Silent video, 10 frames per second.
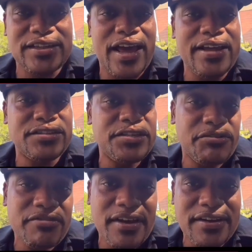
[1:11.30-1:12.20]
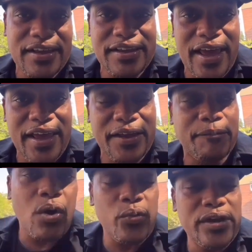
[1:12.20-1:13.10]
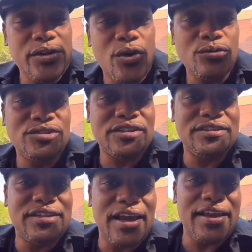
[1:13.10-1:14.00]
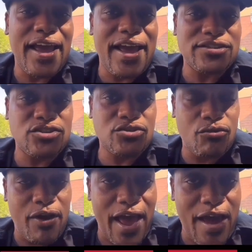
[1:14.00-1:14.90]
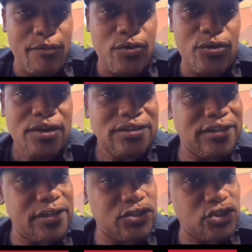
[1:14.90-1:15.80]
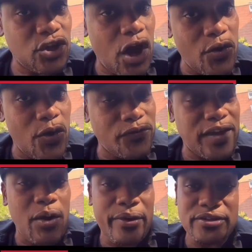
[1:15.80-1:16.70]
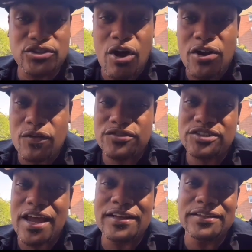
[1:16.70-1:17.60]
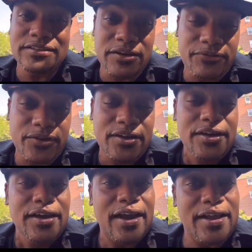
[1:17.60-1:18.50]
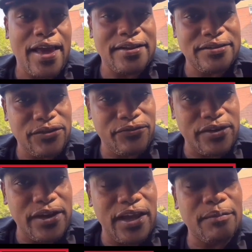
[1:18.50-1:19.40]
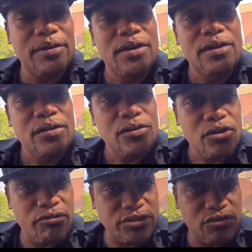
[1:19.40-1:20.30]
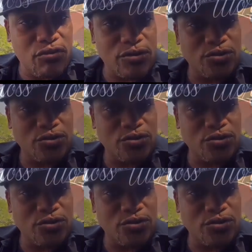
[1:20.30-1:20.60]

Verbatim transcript: Heights and he created a game. What we know today as Scrabble didn't start off that way. It started off slightly different and it had a different name, Crisscross